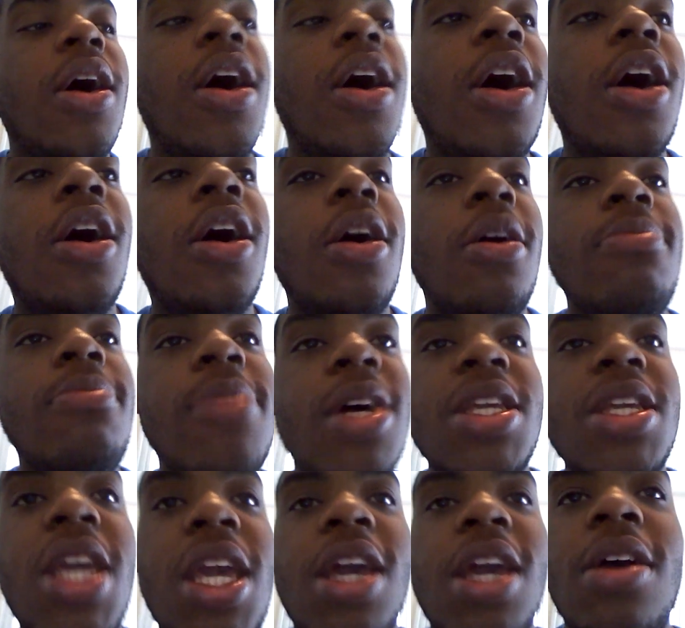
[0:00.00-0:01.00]

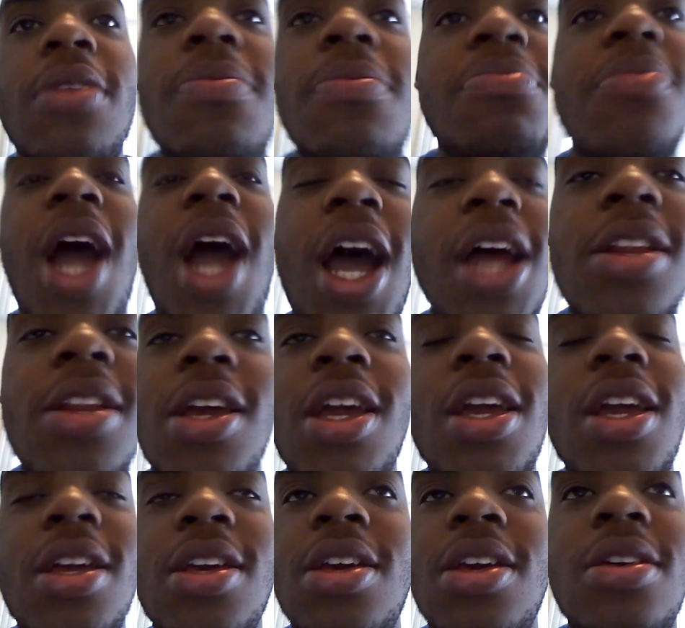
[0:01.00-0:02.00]
But yeah. And
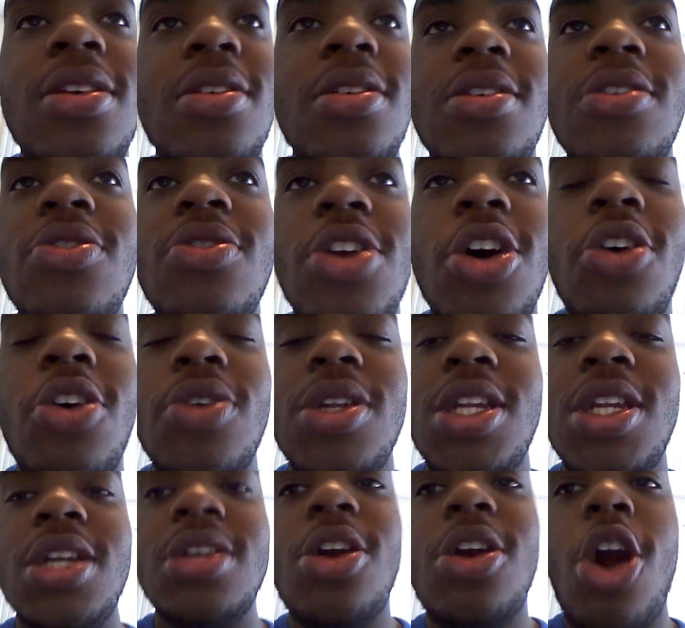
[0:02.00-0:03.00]

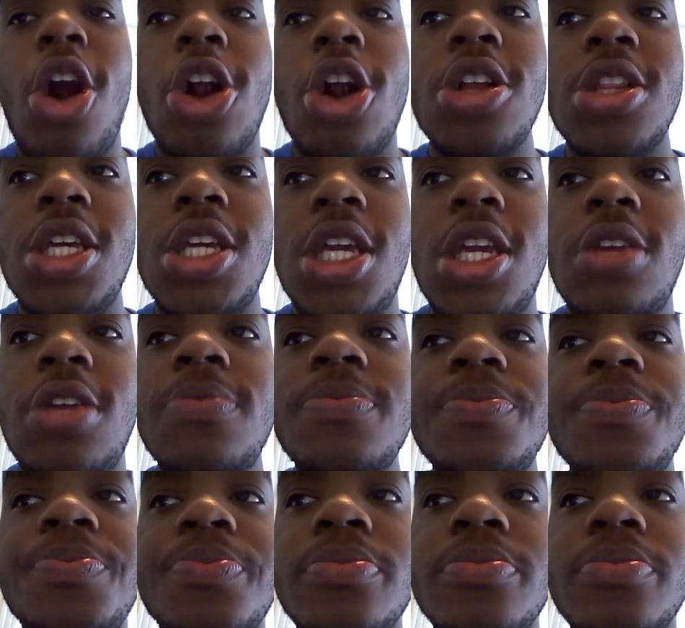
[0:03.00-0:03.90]
then Carly,